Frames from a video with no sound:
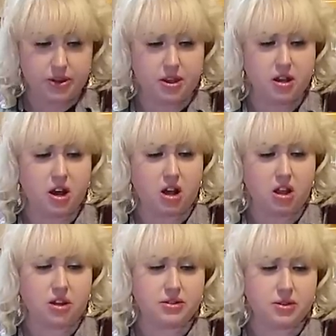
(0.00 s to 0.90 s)
I'll
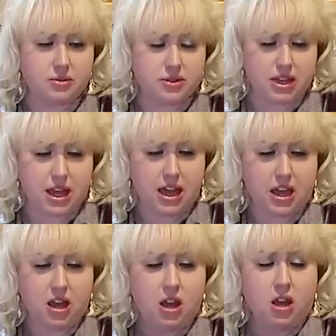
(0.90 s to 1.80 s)
also
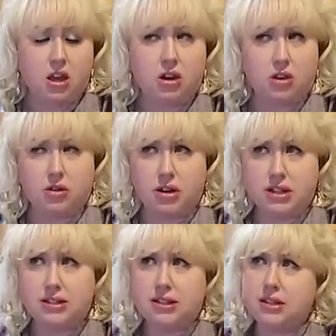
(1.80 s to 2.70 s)
say
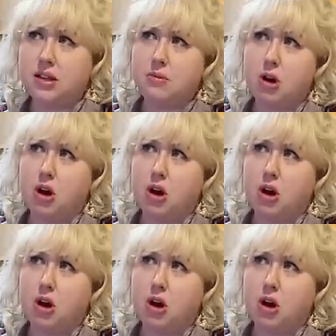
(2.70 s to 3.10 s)
criticism